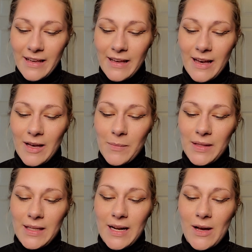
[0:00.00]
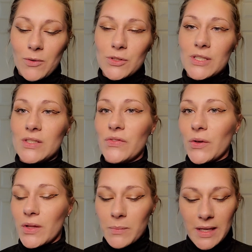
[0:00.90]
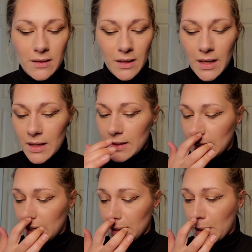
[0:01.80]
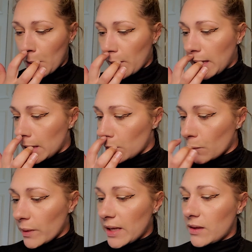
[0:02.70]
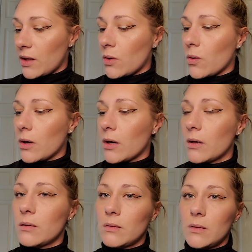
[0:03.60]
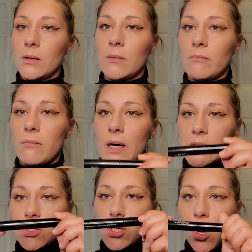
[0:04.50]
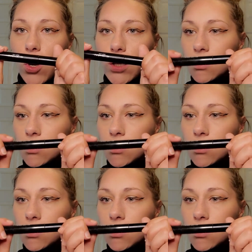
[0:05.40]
And then I will just fill them in. Then go in with your mascara.